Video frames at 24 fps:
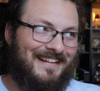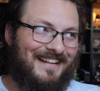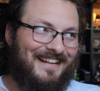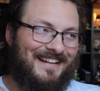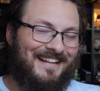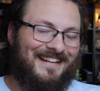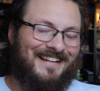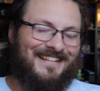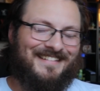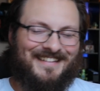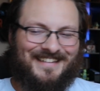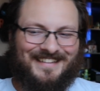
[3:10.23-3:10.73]

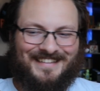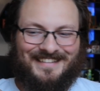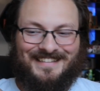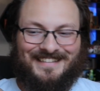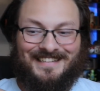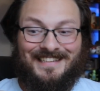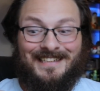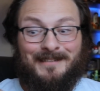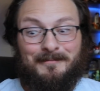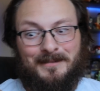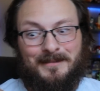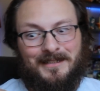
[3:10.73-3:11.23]
that's like a
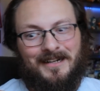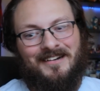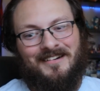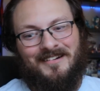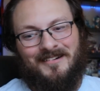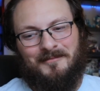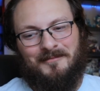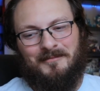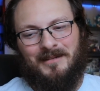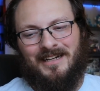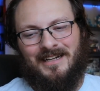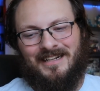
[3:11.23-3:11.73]
deep cut
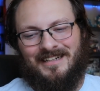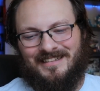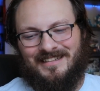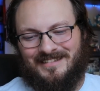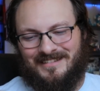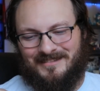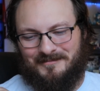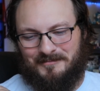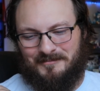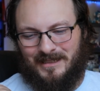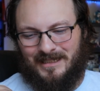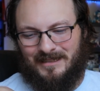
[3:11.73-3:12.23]
on my
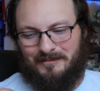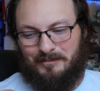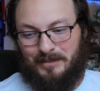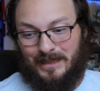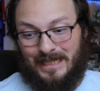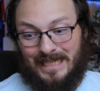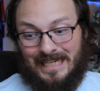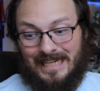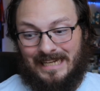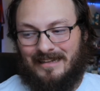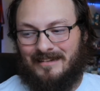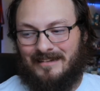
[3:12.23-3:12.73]
on my
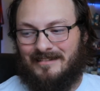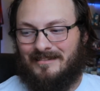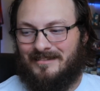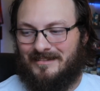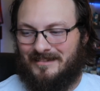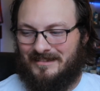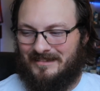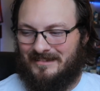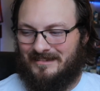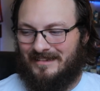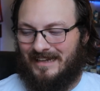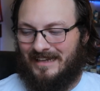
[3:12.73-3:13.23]
B
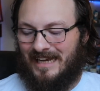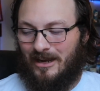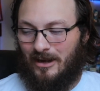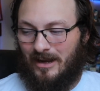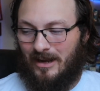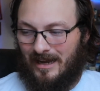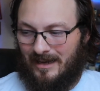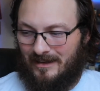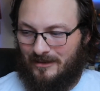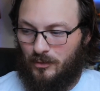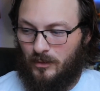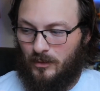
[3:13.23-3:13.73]
uh, how,
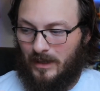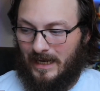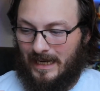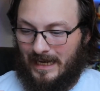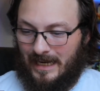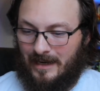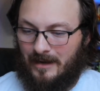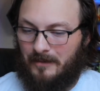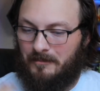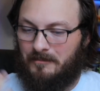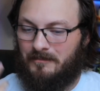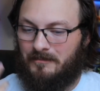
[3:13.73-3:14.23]
who I
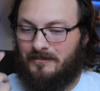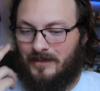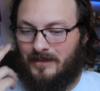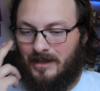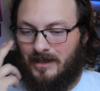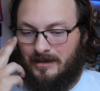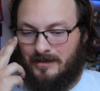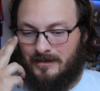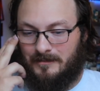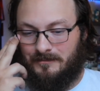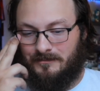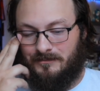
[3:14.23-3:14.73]
am.
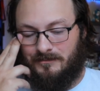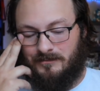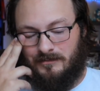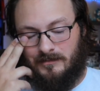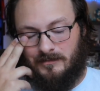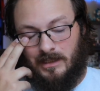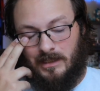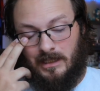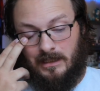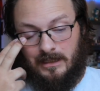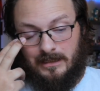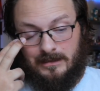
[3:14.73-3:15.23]
Um,
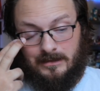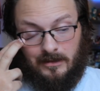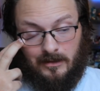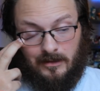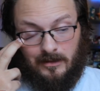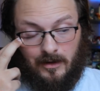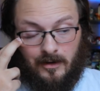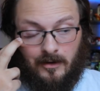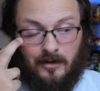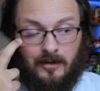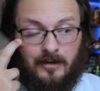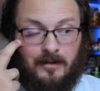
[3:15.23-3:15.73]
I like to
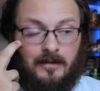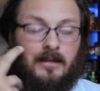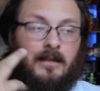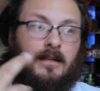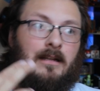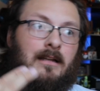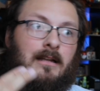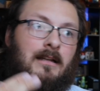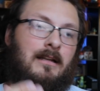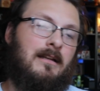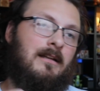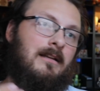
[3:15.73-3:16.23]
learn
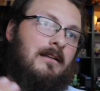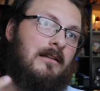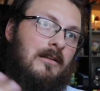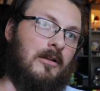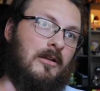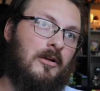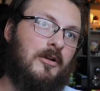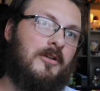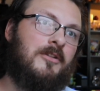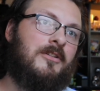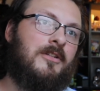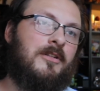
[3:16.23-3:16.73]

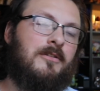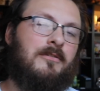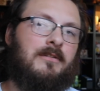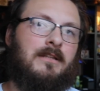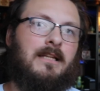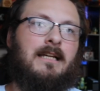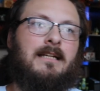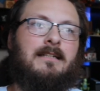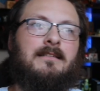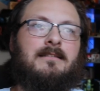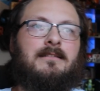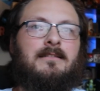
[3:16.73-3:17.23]
learn new
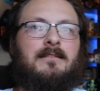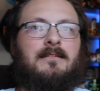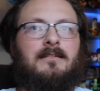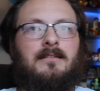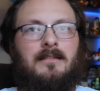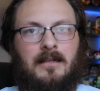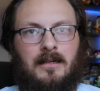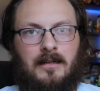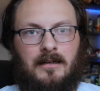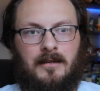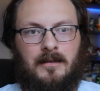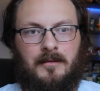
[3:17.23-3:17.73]
things.
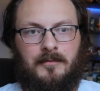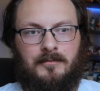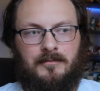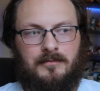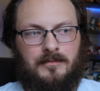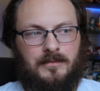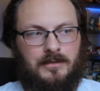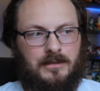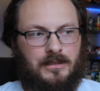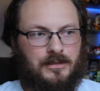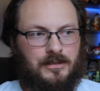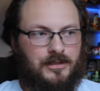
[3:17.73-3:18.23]
Um,
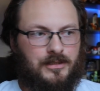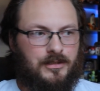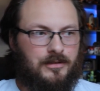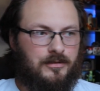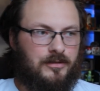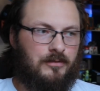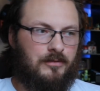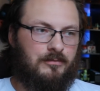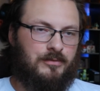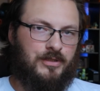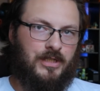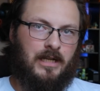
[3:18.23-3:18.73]
this
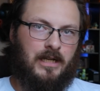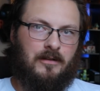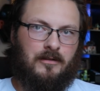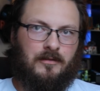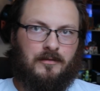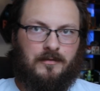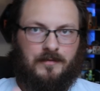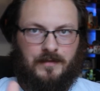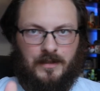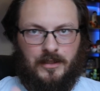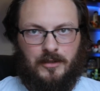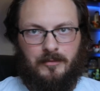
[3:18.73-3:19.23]
YouTube channel,
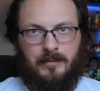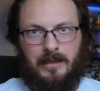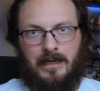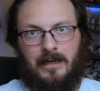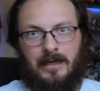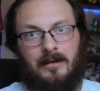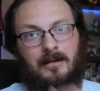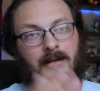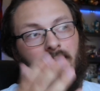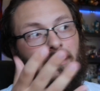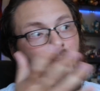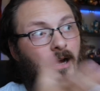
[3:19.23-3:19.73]
filming,
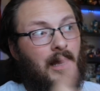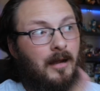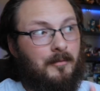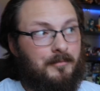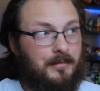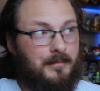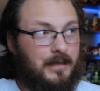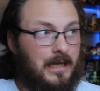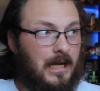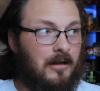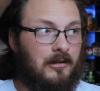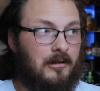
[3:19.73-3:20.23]
I'm
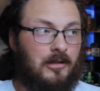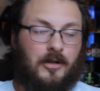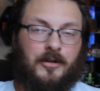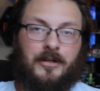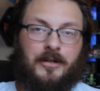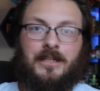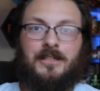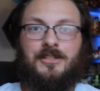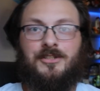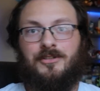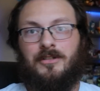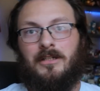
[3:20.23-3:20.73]
now
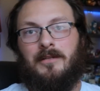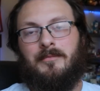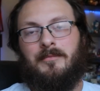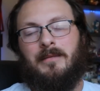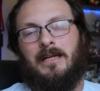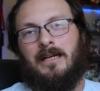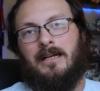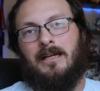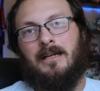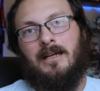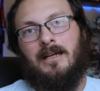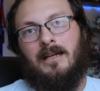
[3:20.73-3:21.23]
learning
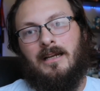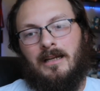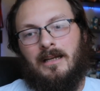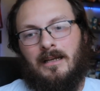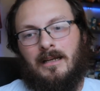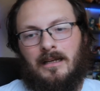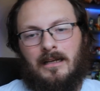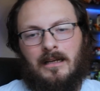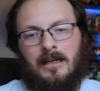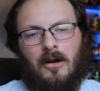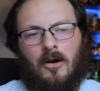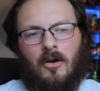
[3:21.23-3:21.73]
streaming
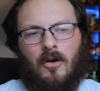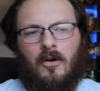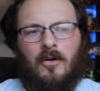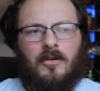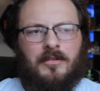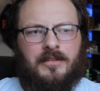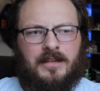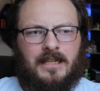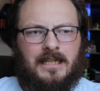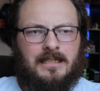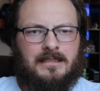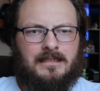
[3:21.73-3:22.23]
eh, are all
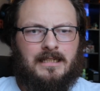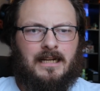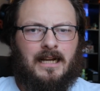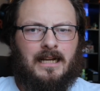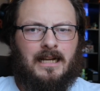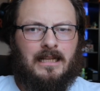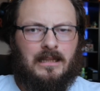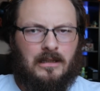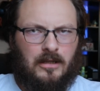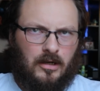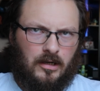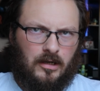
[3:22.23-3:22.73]
things that I
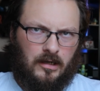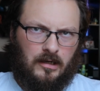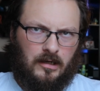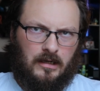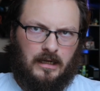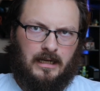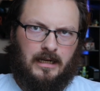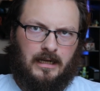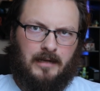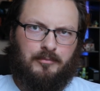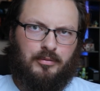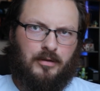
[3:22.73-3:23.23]
learn
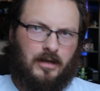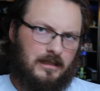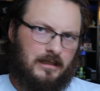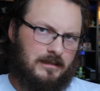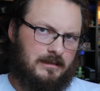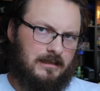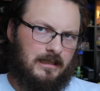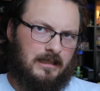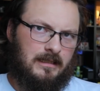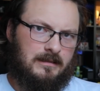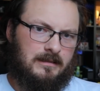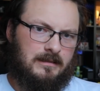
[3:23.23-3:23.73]
and I
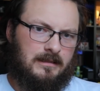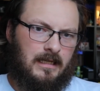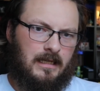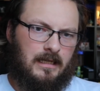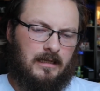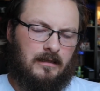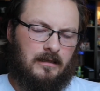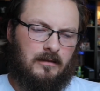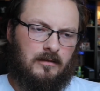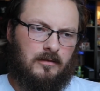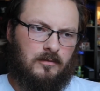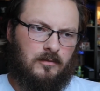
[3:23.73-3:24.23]
process.
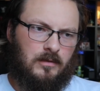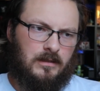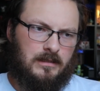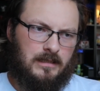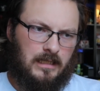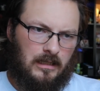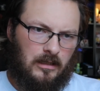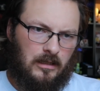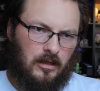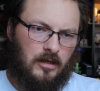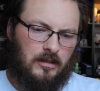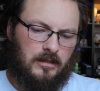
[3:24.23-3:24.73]
And once I
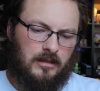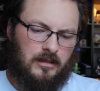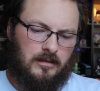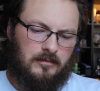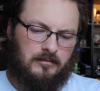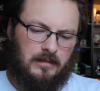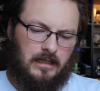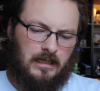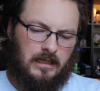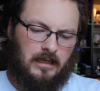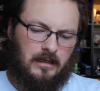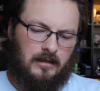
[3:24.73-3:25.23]
learn them
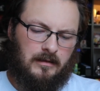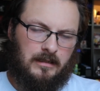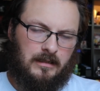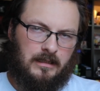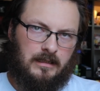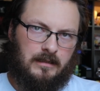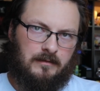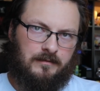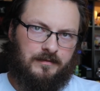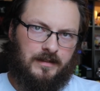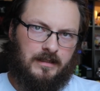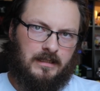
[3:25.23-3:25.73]
and I
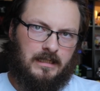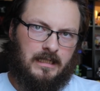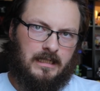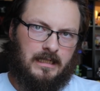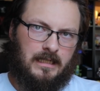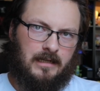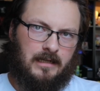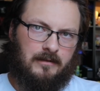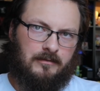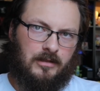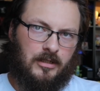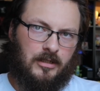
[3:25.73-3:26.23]
feel like
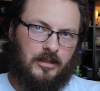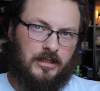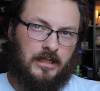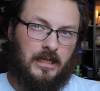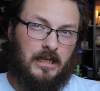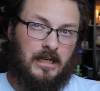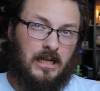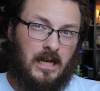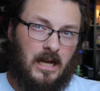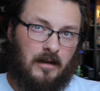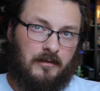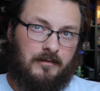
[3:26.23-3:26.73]
I've learned
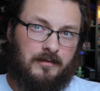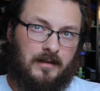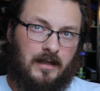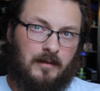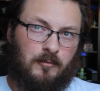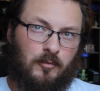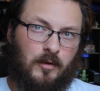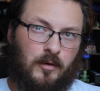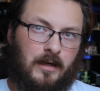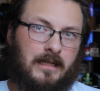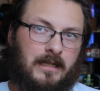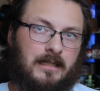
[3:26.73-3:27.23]
enough,
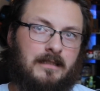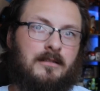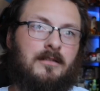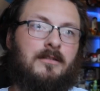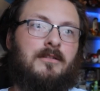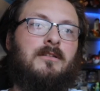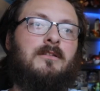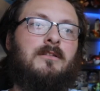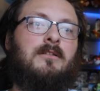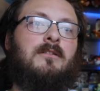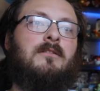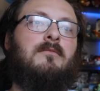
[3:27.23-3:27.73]
I'm ready to
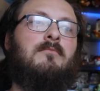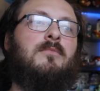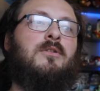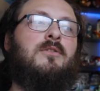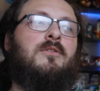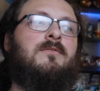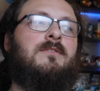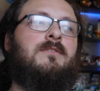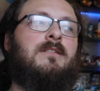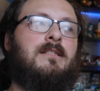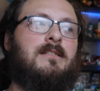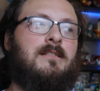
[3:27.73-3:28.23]

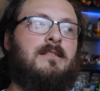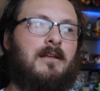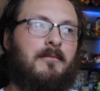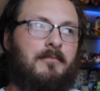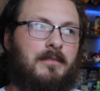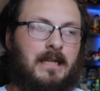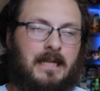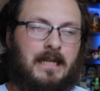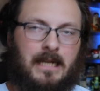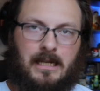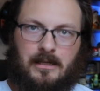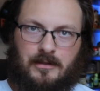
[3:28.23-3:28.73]
move to
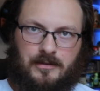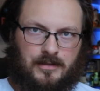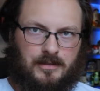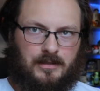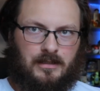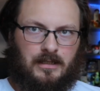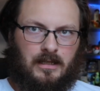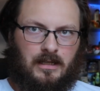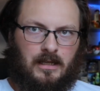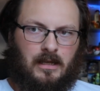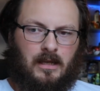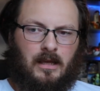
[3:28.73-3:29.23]
something else.
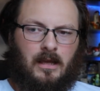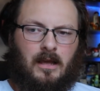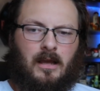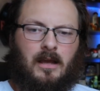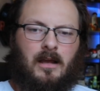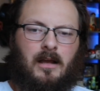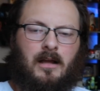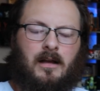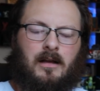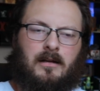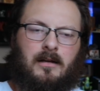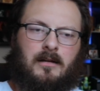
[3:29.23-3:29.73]

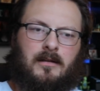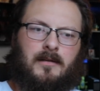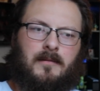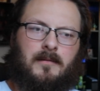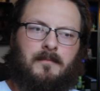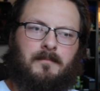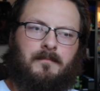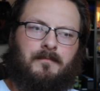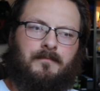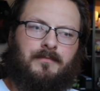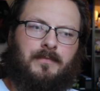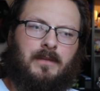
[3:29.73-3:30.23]

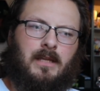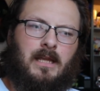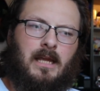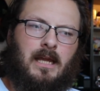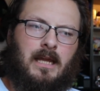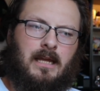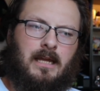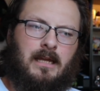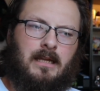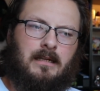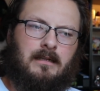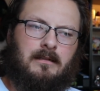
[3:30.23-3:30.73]
Um,
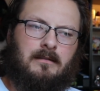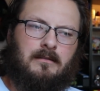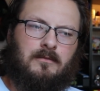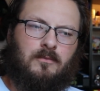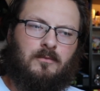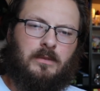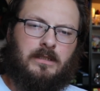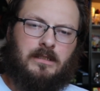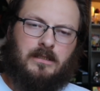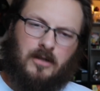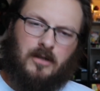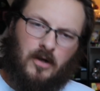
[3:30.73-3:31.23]
and
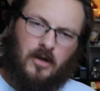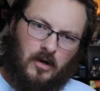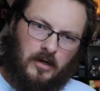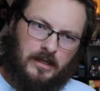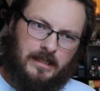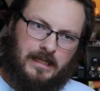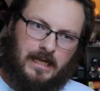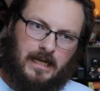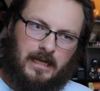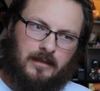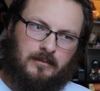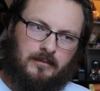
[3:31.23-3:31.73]
with card
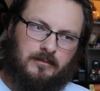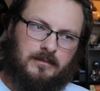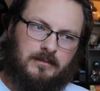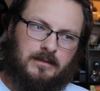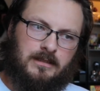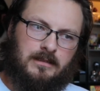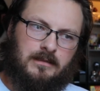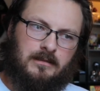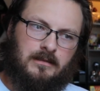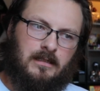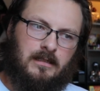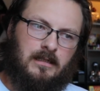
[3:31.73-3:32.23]

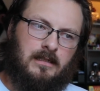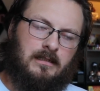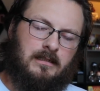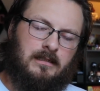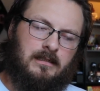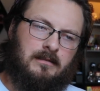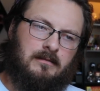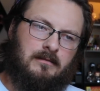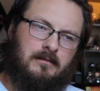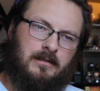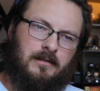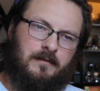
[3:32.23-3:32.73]
games, uh,
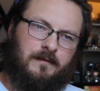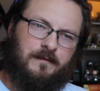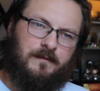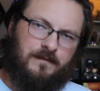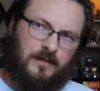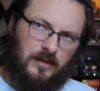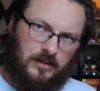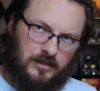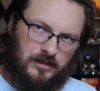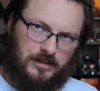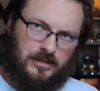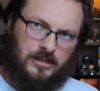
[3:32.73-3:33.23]
the
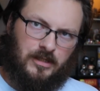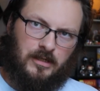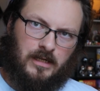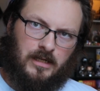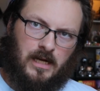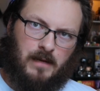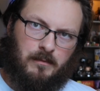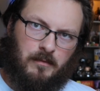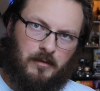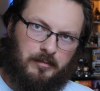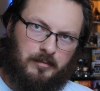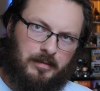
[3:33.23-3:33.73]
first card game
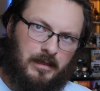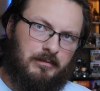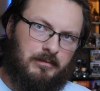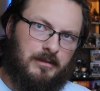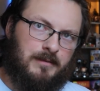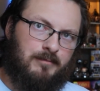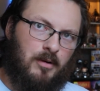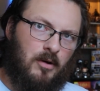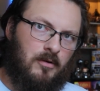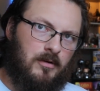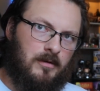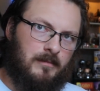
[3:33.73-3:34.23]
I ever played was
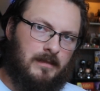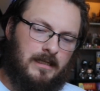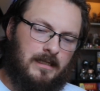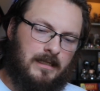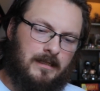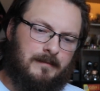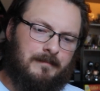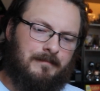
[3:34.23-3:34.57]
Pokemon,